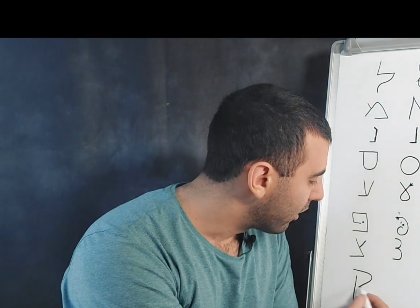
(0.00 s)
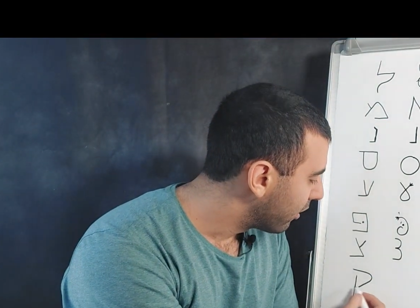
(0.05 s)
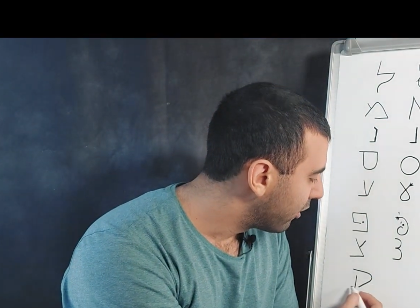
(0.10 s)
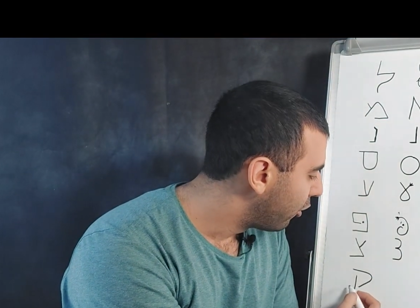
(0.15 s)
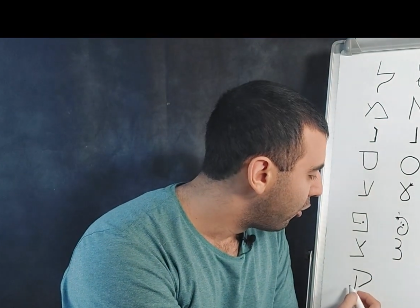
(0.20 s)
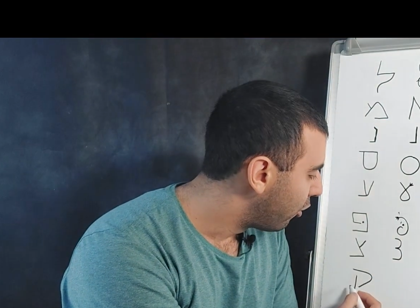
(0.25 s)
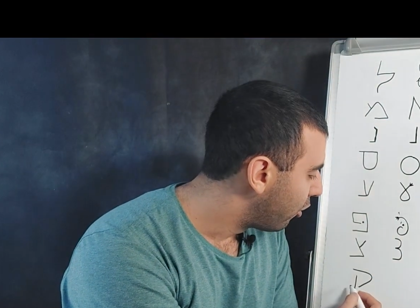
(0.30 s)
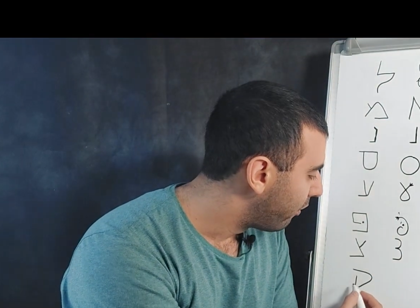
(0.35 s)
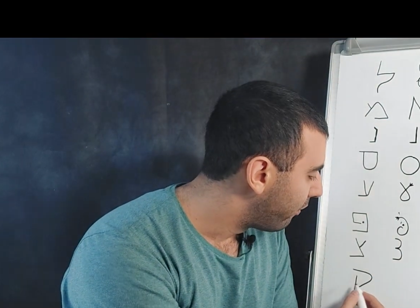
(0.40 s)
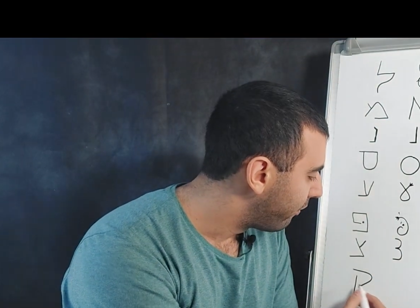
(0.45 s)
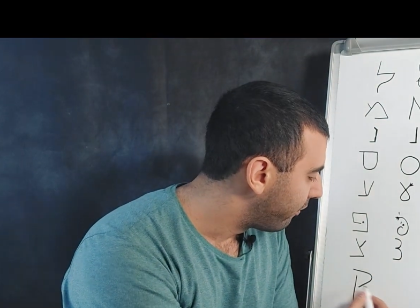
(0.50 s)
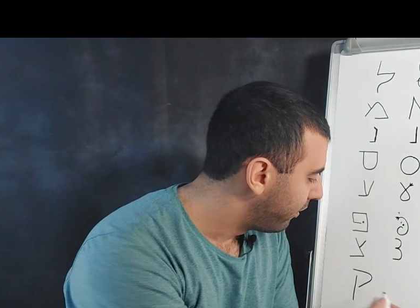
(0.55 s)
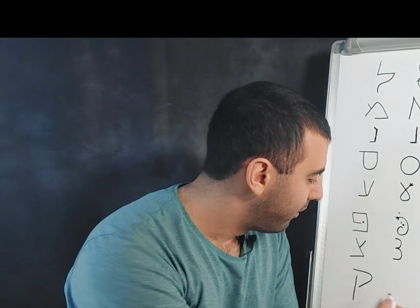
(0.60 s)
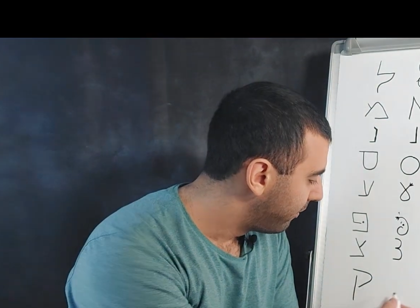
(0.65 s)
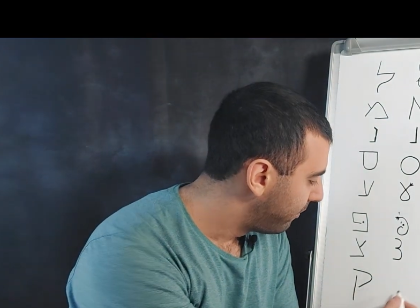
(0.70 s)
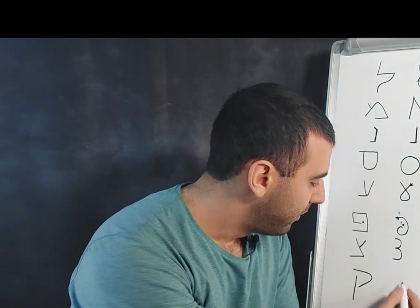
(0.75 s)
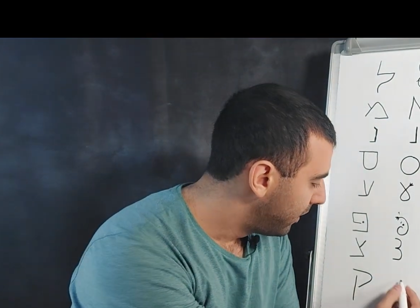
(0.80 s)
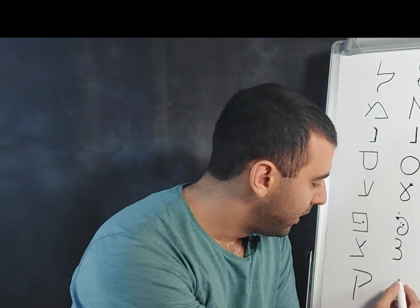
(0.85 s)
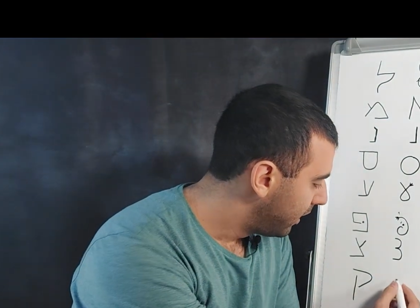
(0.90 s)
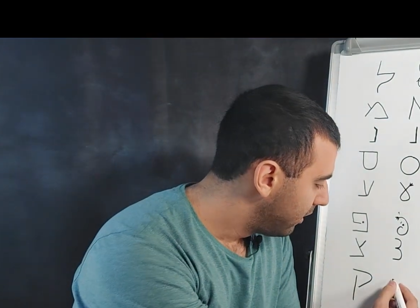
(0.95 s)
curve.
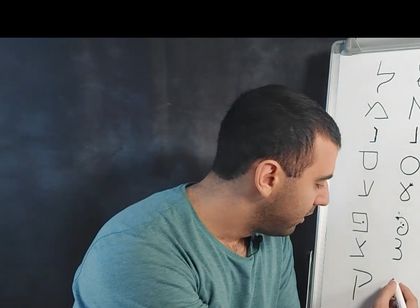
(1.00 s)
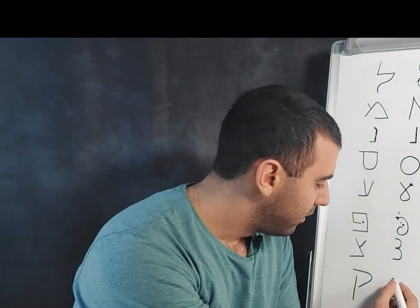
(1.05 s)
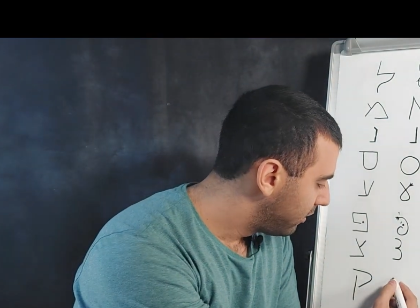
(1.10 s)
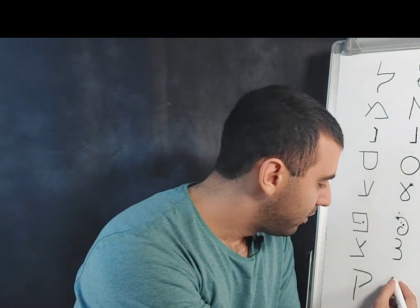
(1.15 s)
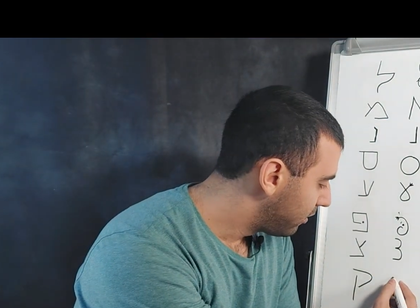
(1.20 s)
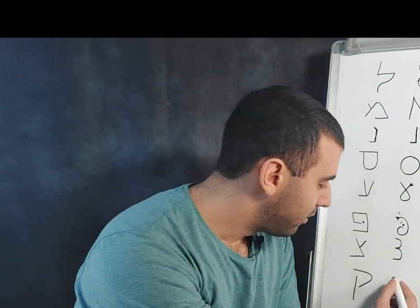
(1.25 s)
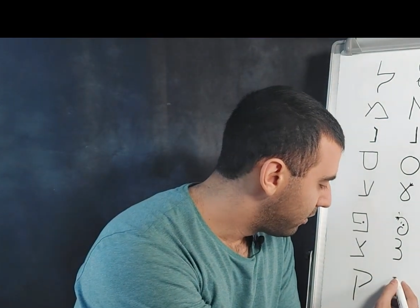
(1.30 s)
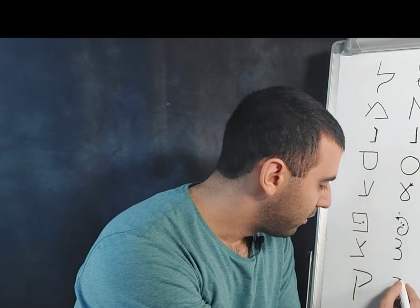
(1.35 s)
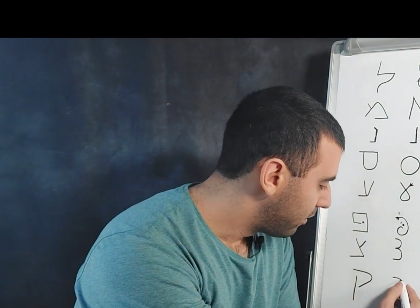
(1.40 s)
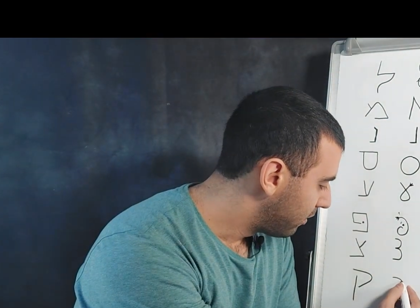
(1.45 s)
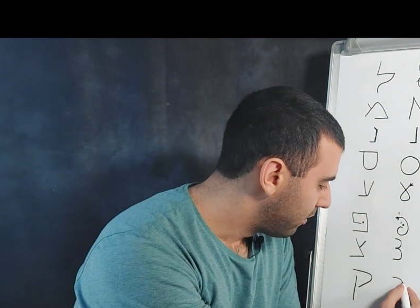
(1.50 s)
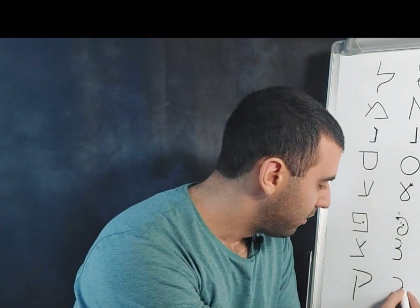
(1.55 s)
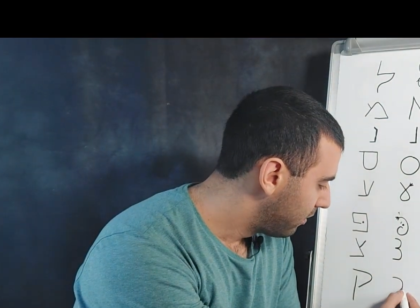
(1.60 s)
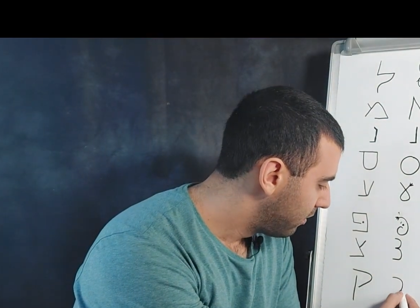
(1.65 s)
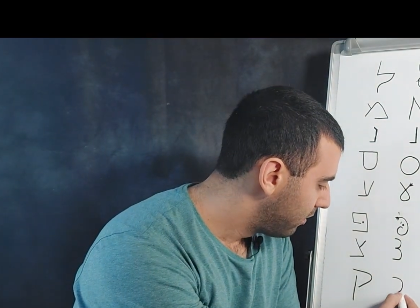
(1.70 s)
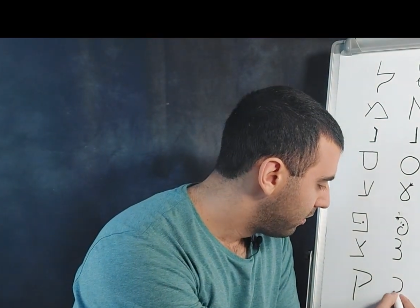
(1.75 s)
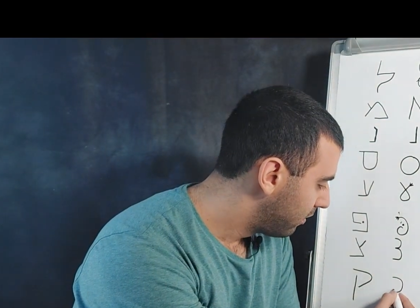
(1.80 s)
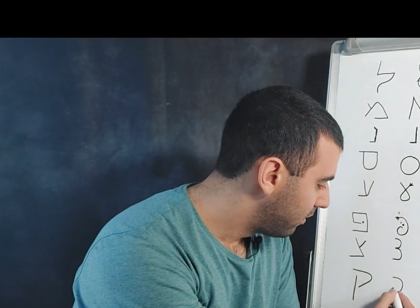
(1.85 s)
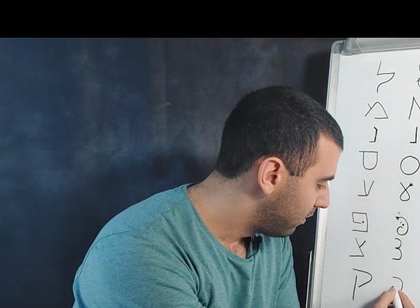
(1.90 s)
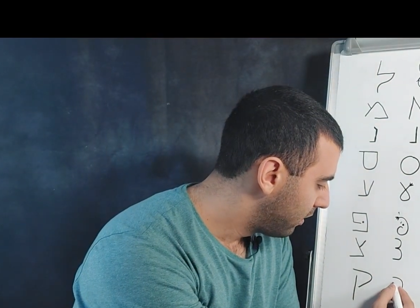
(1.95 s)
So
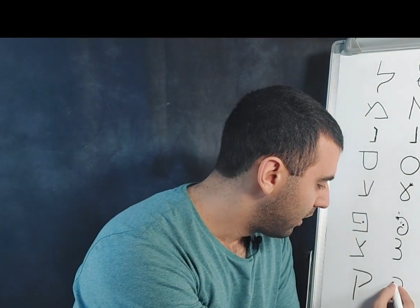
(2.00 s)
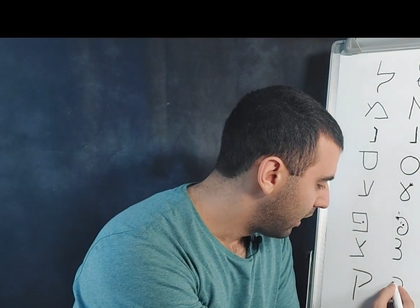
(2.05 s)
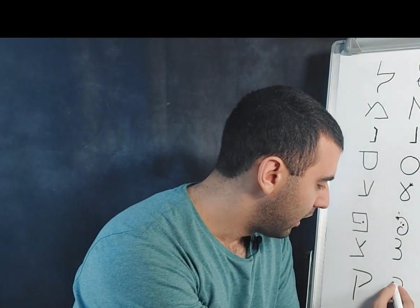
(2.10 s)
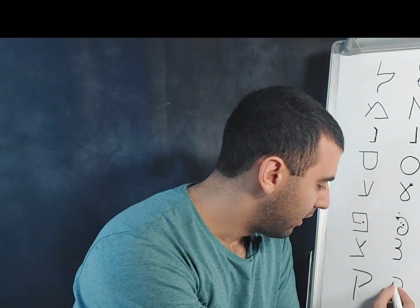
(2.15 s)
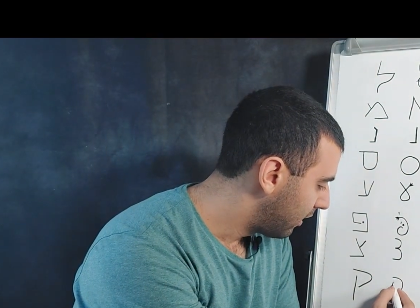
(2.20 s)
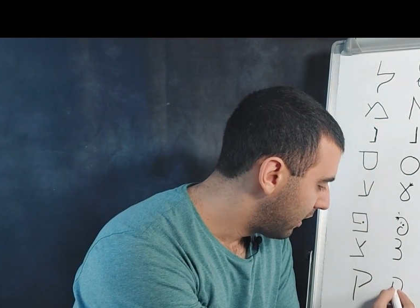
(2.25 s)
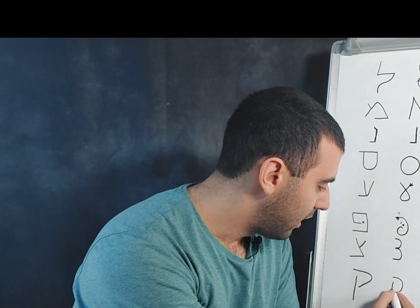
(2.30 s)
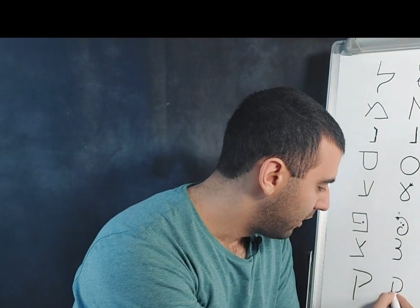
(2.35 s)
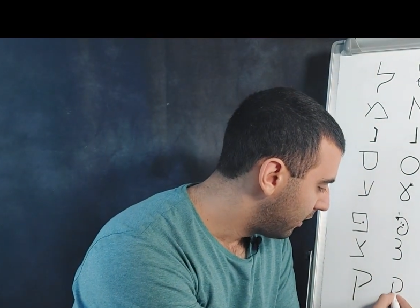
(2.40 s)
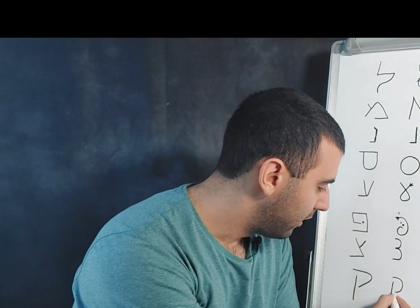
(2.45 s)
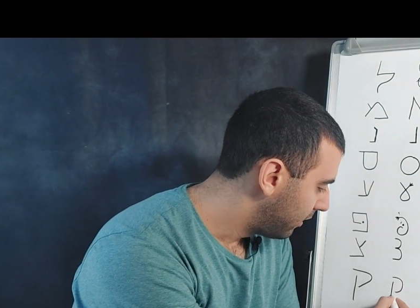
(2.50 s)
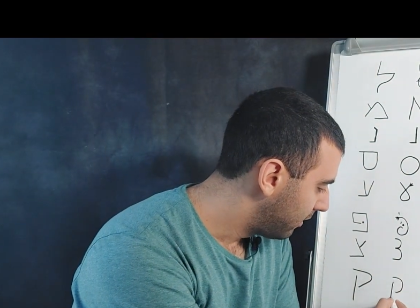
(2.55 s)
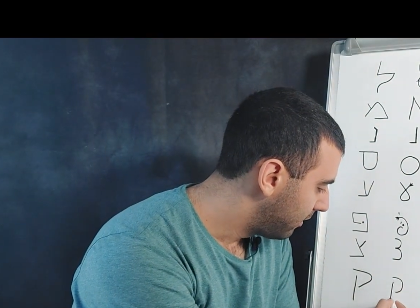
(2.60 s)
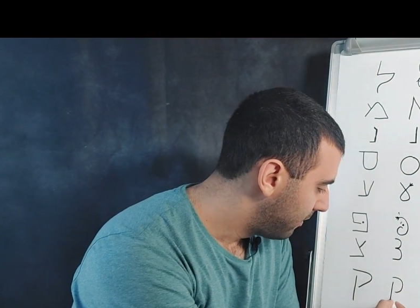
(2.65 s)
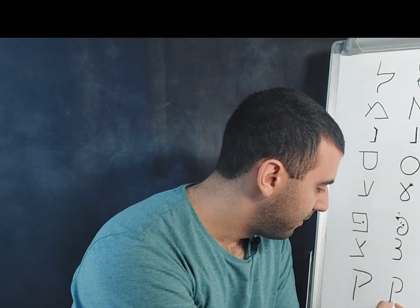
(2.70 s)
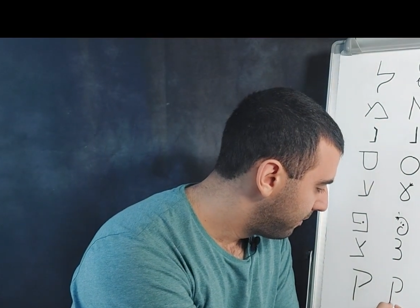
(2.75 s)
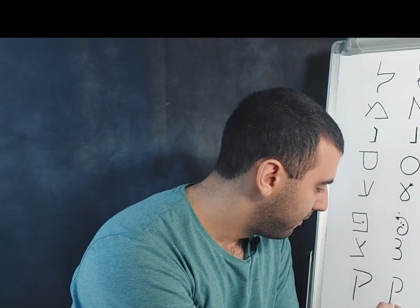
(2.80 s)
like that.